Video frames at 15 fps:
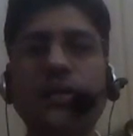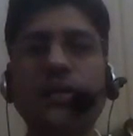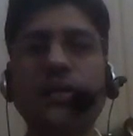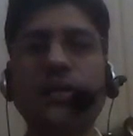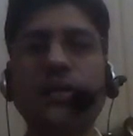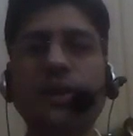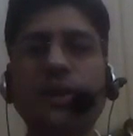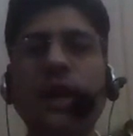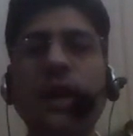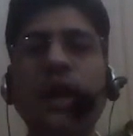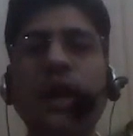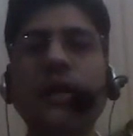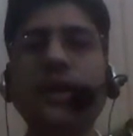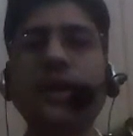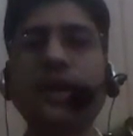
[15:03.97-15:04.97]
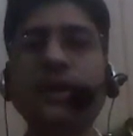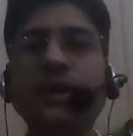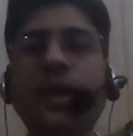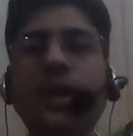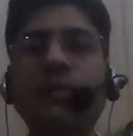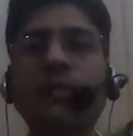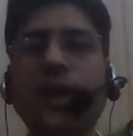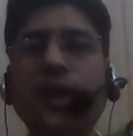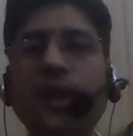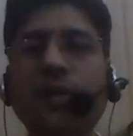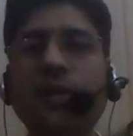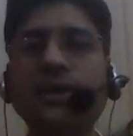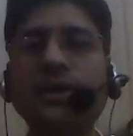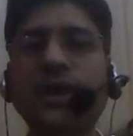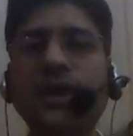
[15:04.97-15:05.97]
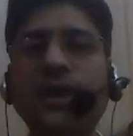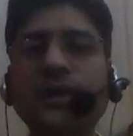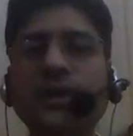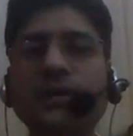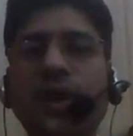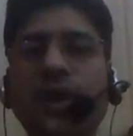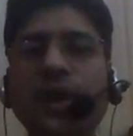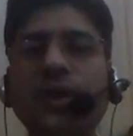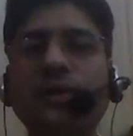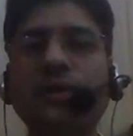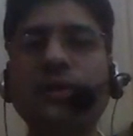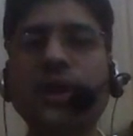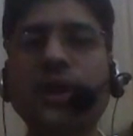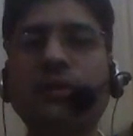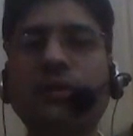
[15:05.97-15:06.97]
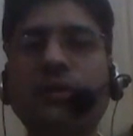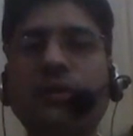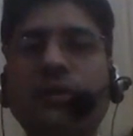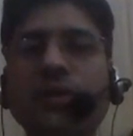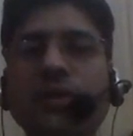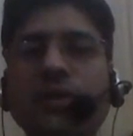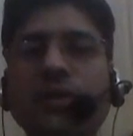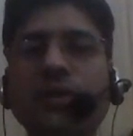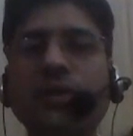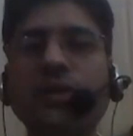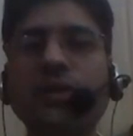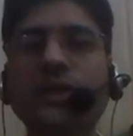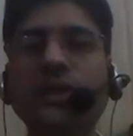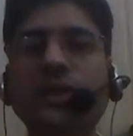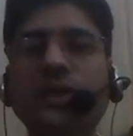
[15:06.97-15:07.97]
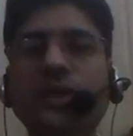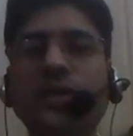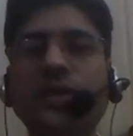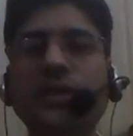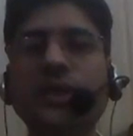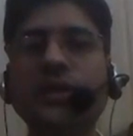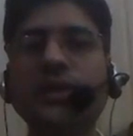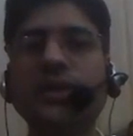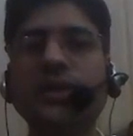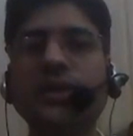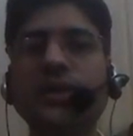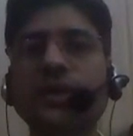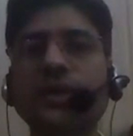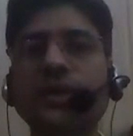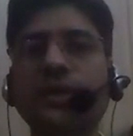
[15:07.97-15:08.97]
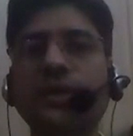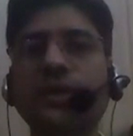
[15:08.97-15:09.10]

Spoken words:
Yes, my question is why you check 430 with 600?